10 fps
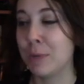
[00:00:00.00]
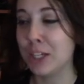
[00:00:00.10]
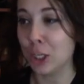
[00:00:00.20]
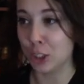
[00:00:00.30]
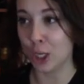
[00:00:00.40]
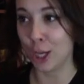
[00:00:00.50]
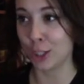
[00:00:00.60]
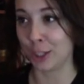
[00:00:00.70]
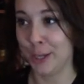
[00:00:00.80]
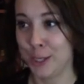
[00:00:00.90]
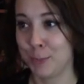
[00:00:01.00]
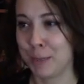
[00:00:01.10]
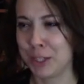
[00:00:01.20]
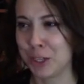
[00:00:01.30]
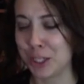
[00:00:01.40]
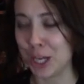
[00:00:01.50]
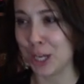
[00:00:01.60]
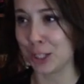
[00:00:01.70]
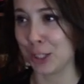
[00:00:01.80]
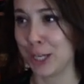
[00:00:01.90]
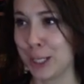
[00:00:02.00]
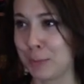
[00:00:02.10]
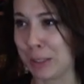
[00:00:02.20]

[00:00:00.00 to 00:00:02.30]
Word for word: Peter Dinklage, Peter Dinklage,